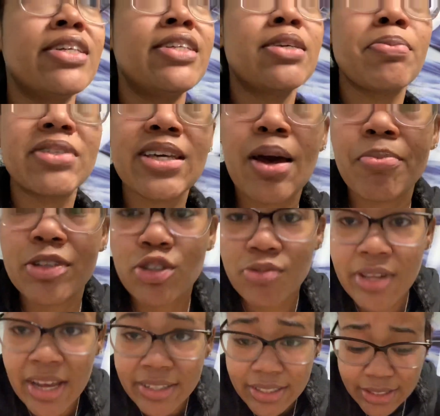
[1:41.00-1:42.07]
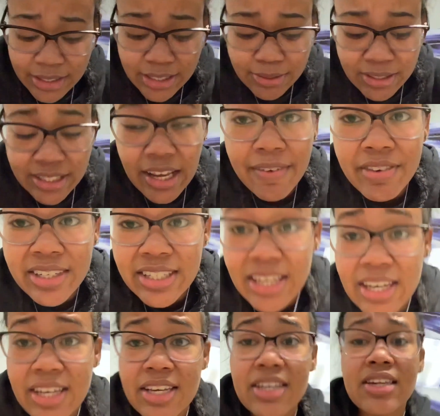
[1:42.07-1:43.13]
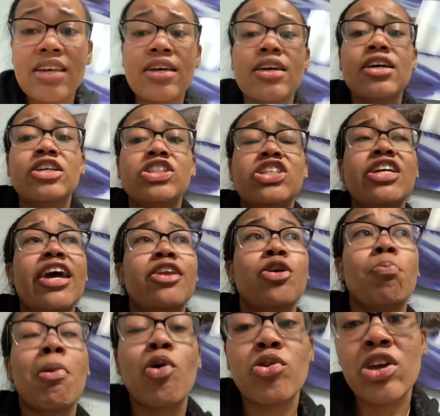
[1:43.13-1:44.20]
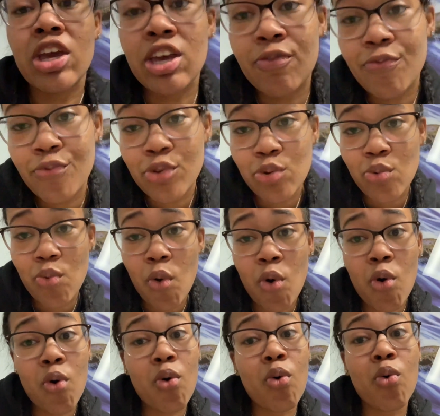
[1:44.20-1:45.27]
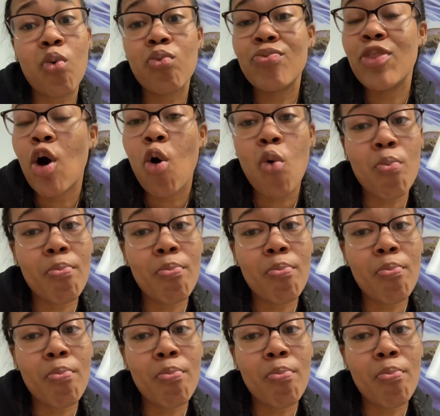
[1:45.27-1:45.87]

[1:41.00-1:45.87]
December time of 2017, she had pneumonia and flu all, the whole